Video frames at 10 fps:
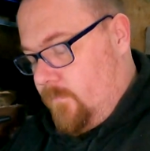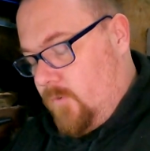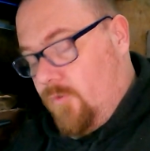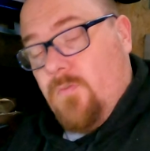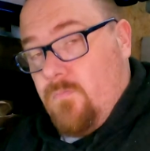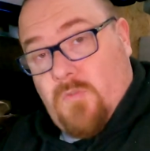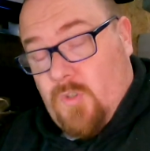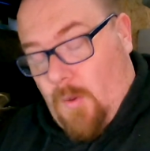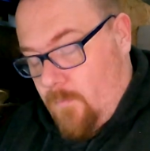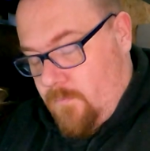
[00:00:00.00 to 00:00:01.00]
Doesn't
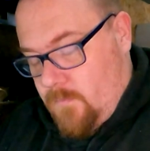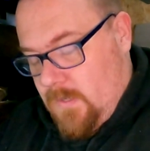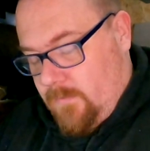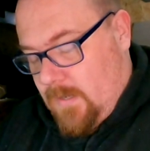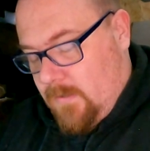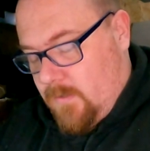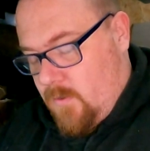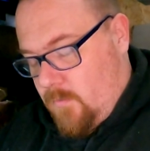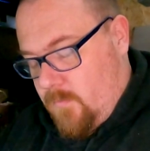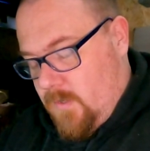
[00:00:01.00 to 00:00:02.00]
stop it tangling
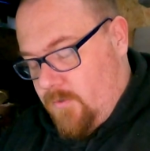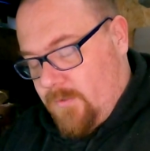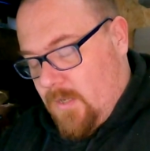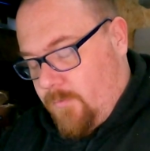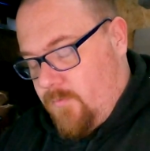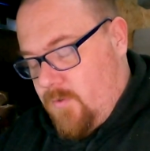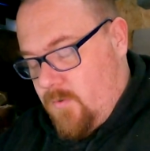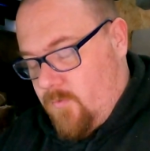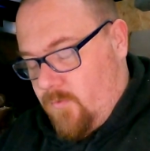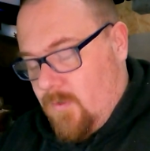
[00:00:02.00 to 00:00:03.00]
up, it just helps
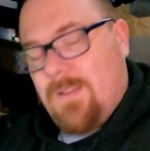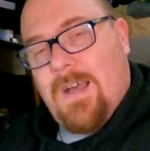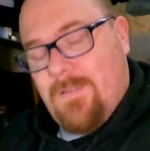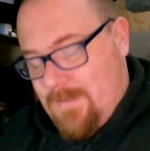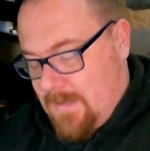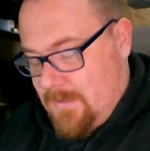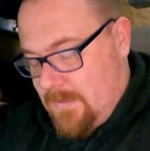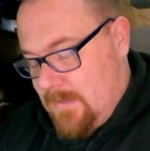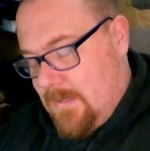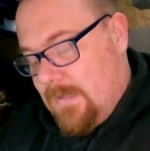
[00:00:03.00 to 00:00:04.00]
reduce. And like I say,
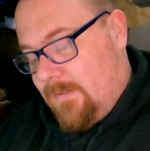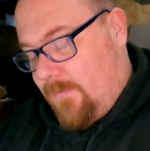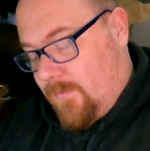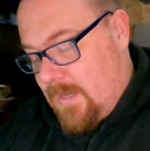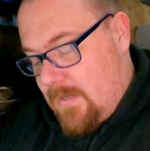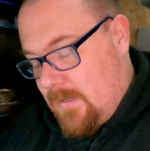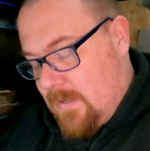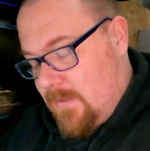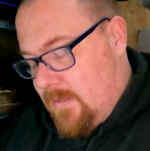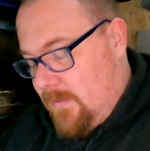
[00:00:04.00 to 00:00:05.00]
as I've said,
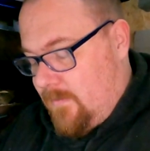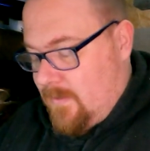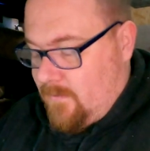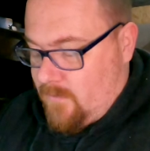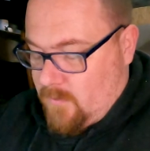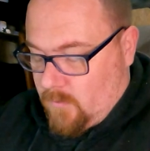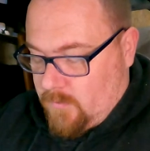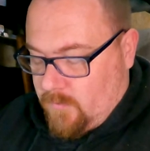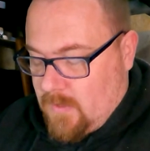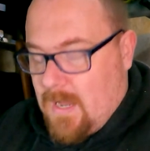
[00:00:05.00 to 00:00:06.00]
this is the
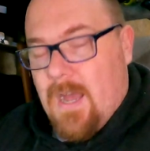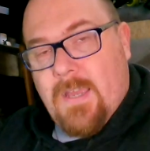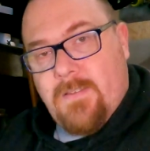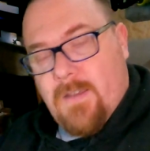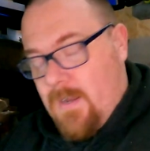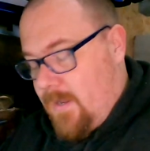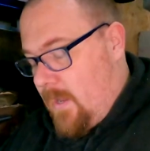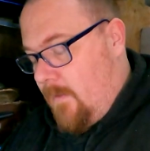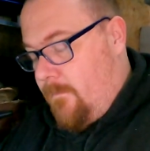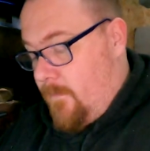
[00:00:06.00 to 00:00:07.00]
ones that I
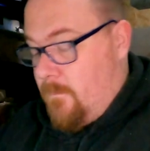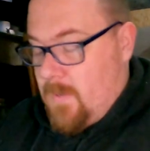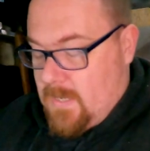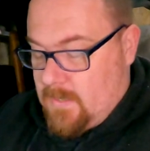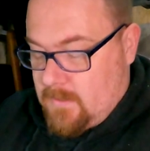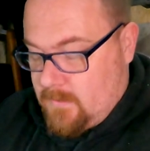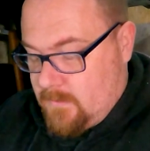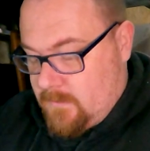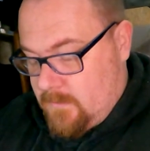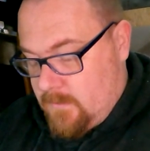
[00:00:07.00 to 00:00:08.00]
tie for me.
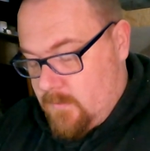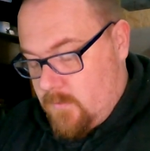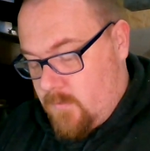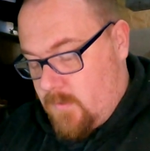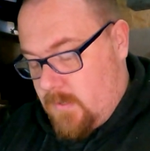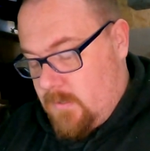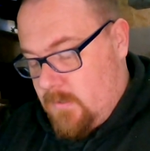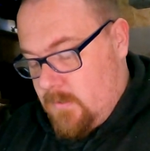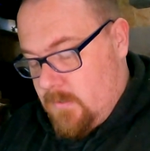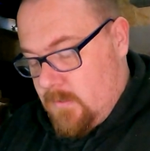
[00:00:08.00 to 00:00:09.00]
Alright.
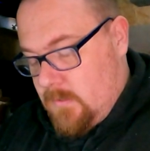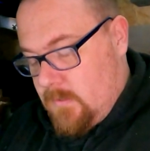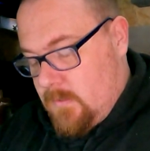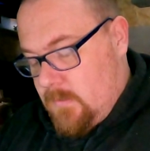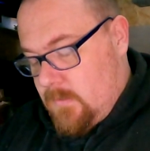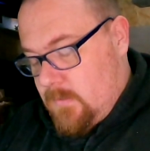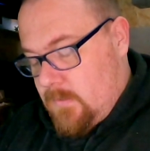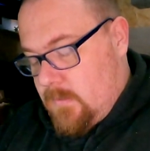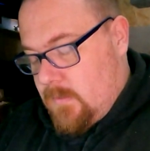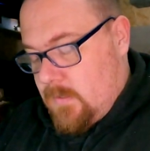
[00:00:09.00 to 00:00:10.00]

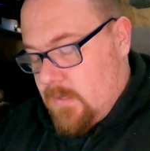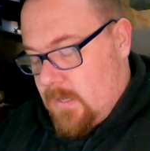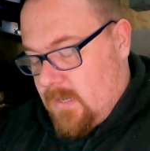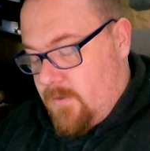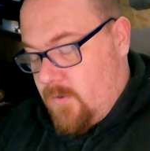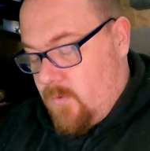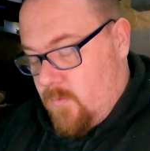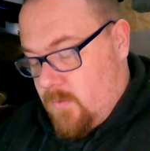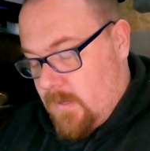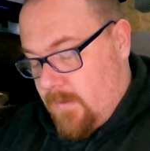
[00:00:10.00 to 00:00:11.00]
I do
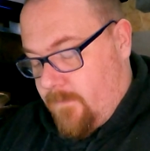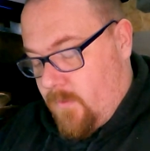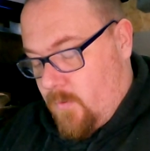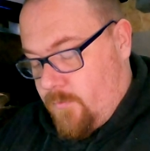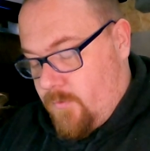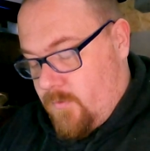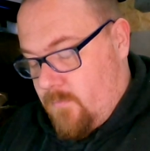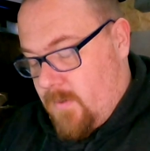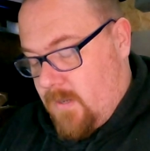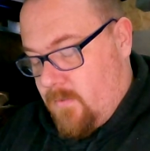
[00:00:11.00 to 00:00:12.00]
have the option to
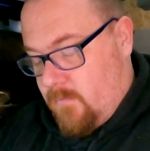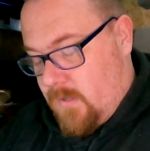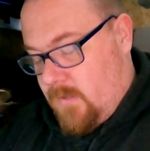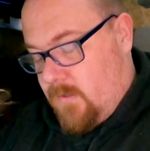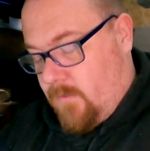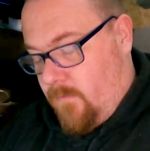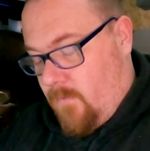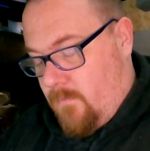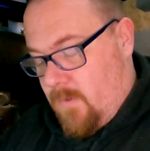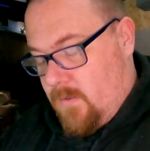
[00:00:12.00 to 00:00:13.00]
buy them like this
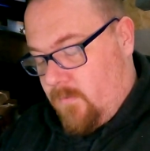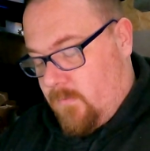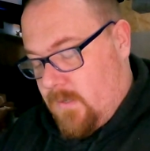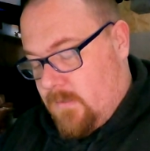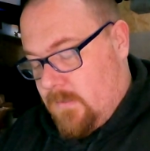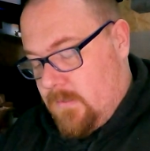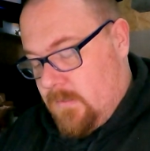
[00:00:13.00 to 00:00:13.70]
from me as well.